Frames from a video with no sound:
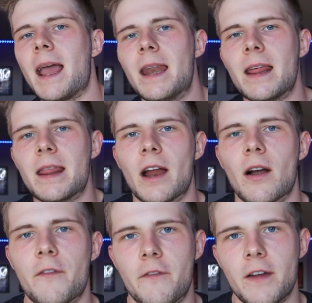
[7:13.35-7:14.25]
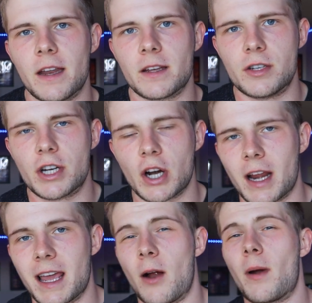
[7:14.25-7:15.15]
in their fitness
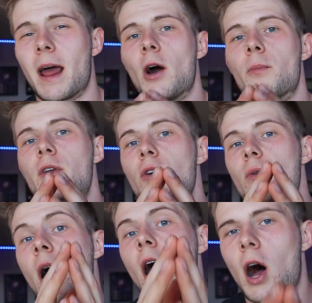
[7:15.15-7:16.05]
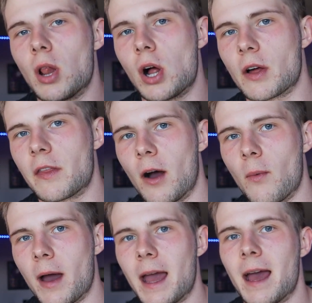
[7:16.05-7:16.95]
journey, and I wanna help you along that
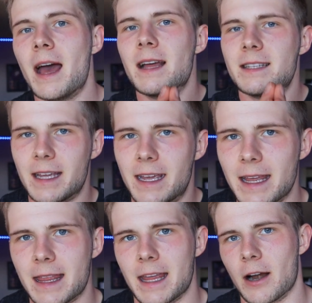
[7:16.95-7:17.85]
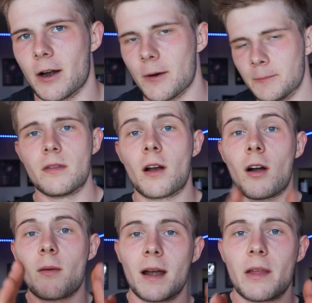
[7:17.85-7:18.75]
way to get there. There
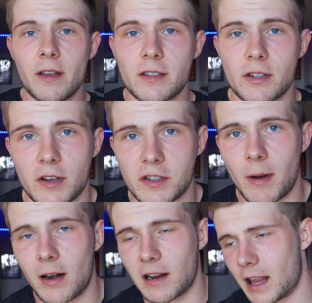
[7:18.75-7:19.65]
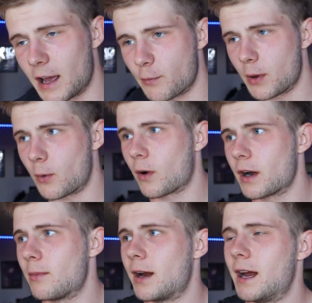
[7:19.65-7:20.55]
are many things to stress about in life, but
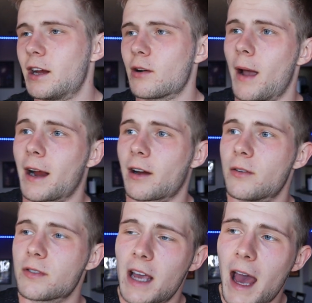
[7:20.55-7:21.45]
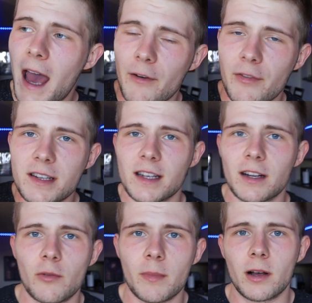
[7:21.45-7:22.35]
worrying about hitting your macros every
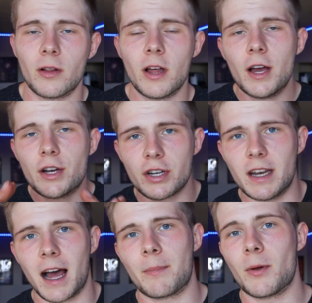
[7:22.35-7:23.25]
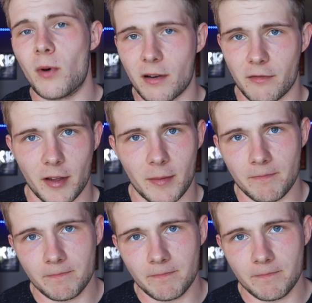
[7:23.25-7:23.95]
single meal should not be one of them.